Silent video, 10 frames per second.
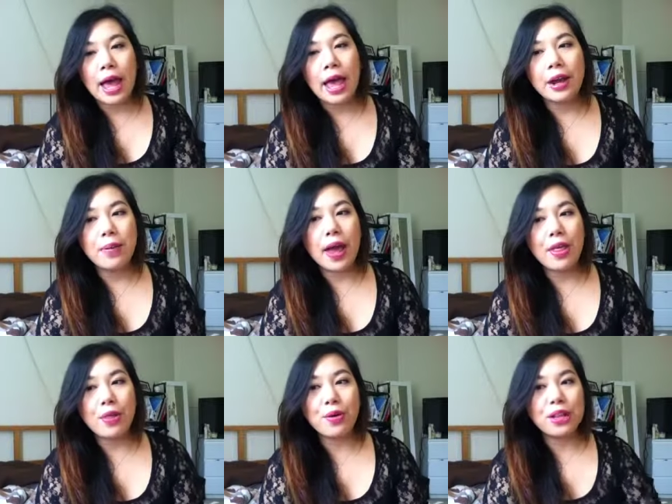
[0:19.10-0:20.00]
Anyway,
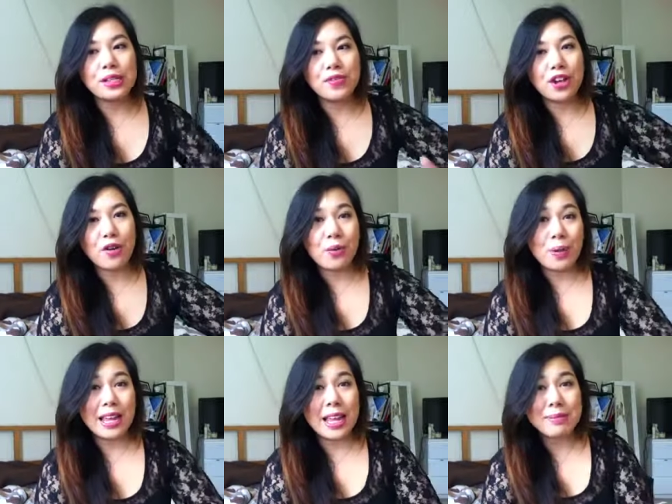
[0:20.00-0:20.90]
I thought this video would
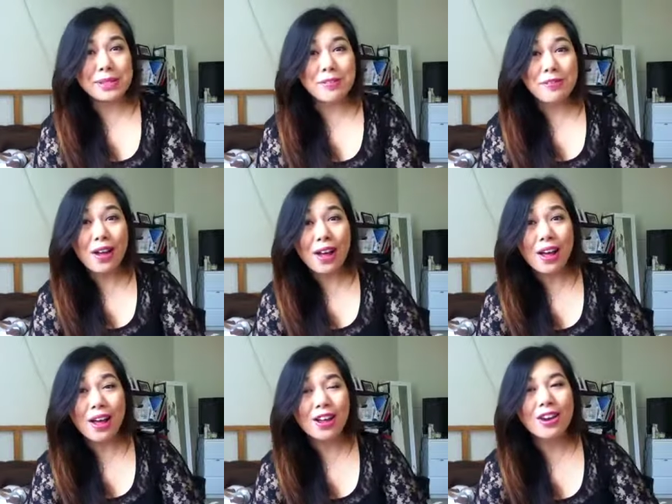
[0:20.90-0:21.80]
be heaps of
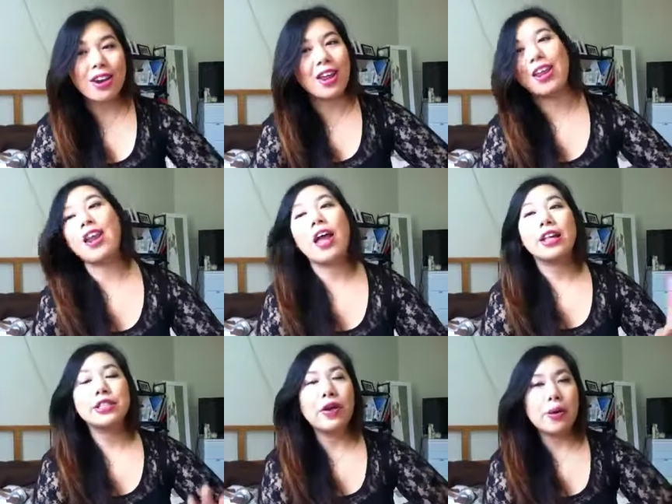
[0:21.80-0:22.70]
fun and
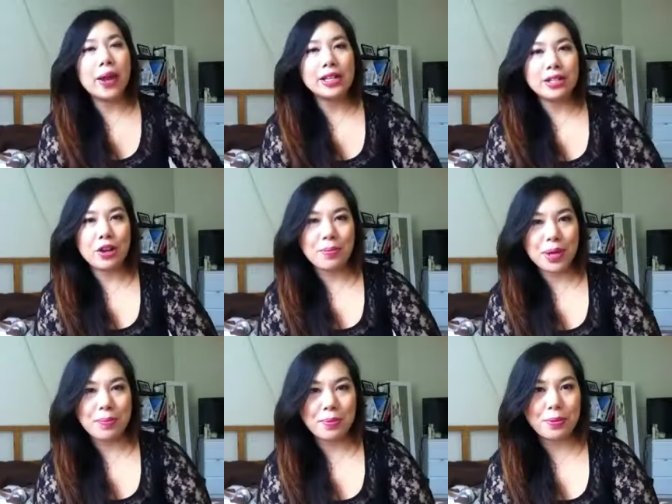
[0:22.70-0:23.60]
it's a great way to know
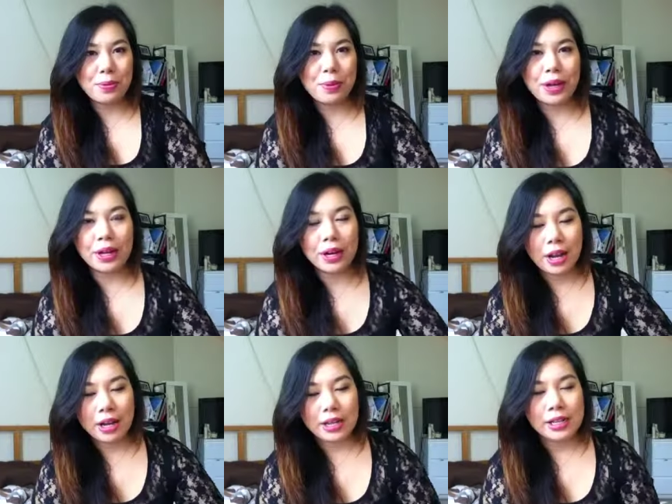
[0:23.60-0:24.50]
people and
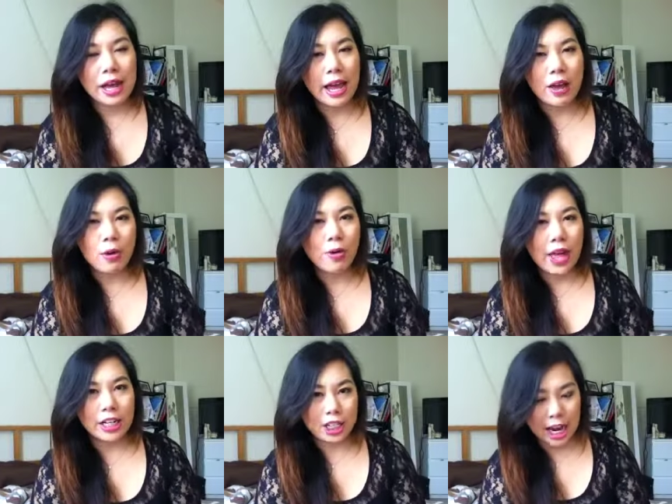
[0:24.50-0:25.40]
yeah, all
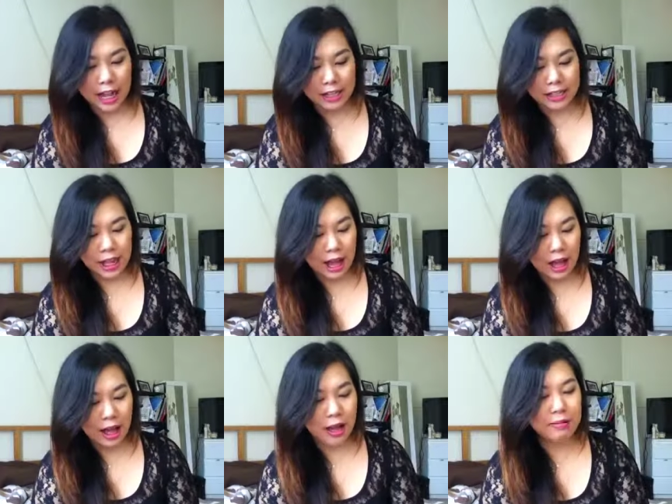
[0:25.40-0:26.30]
that jazz.
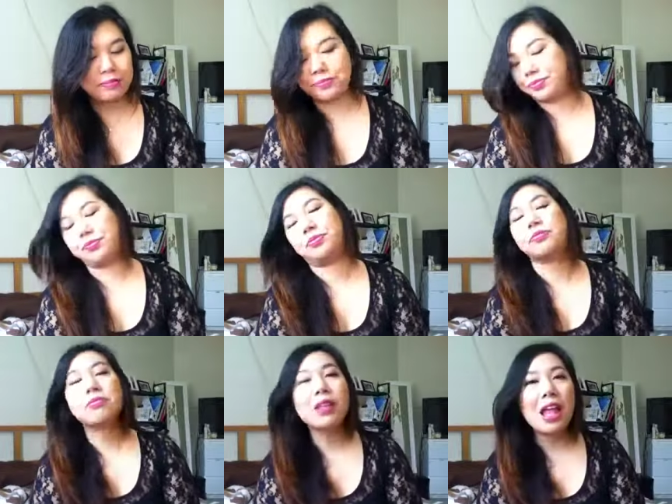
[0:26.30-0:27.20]
Um,
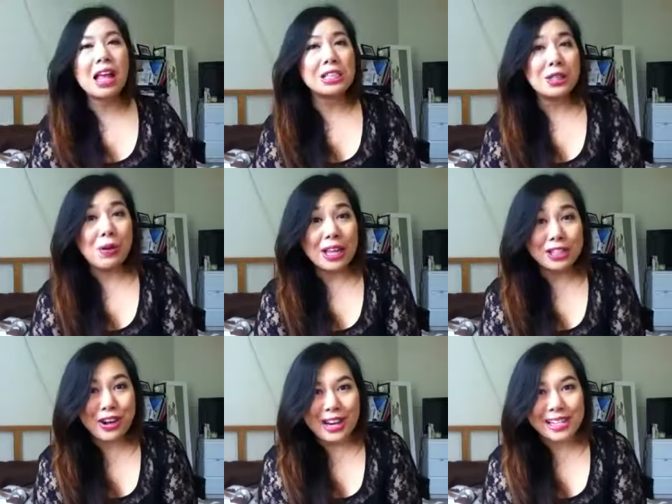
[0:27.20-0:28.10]
so I'll get
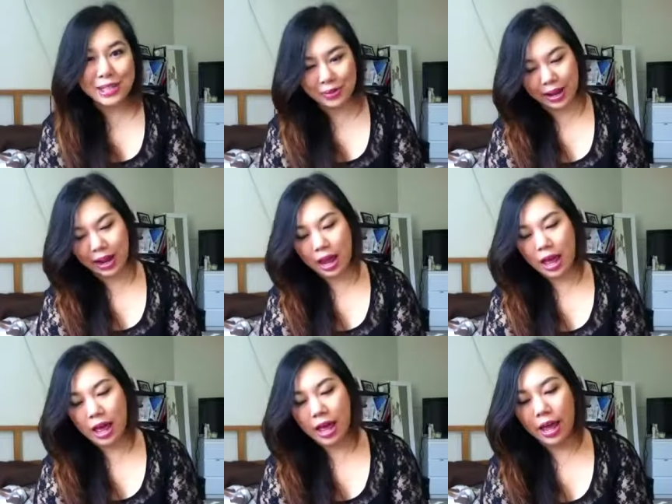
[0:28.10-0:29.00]
straight into it.
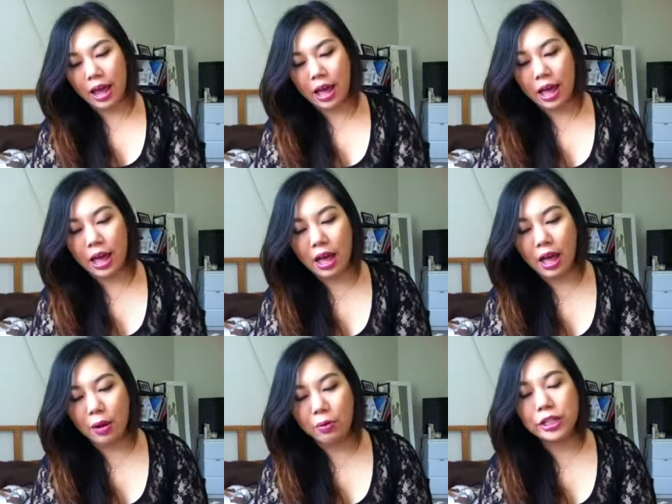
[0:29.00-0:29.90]

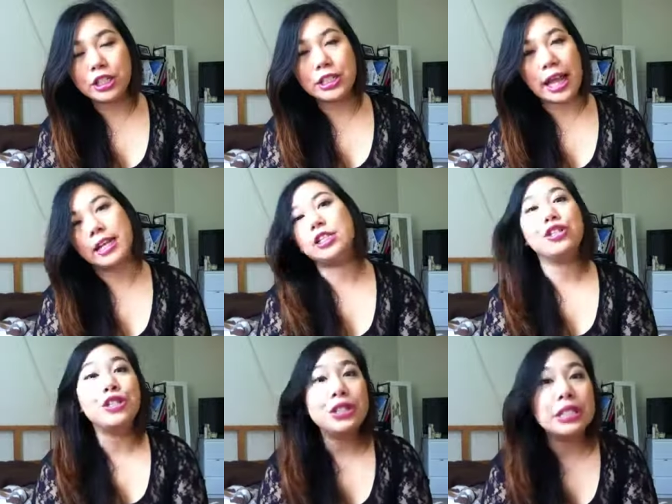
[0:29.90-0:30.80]
Uh, which state
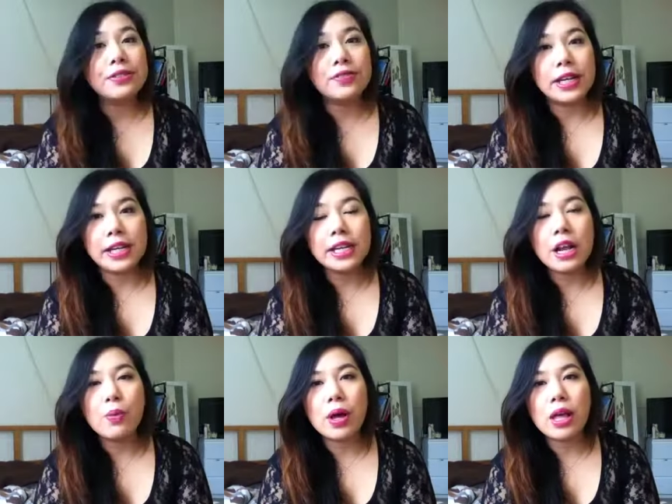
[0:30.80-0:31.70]
do you live
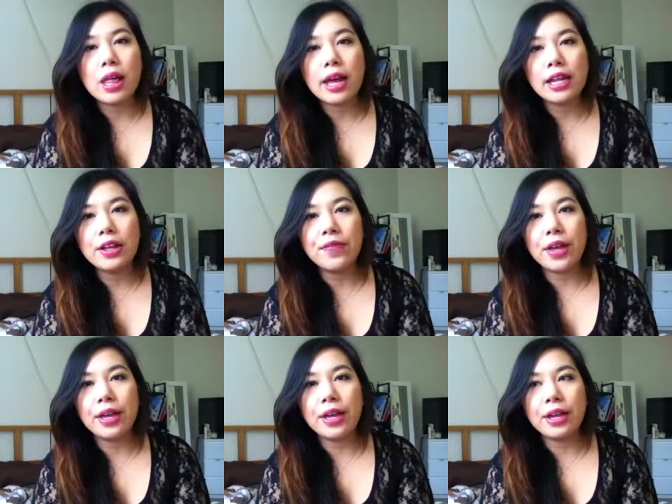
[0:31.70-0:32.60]
in? Well, I live
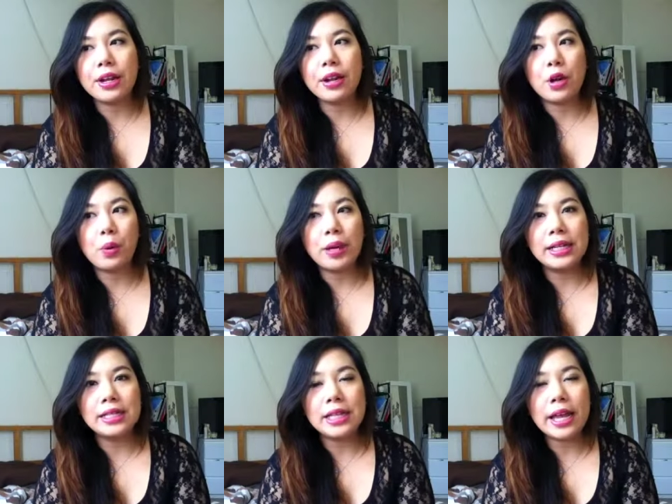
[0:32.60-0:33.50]
in
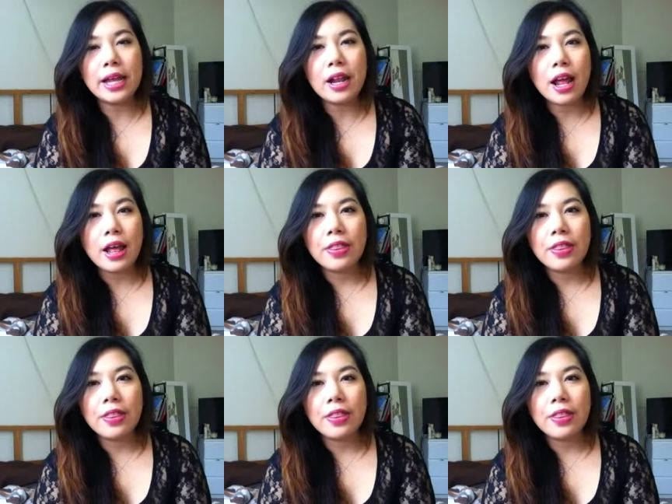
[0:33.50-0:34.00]
Queensland,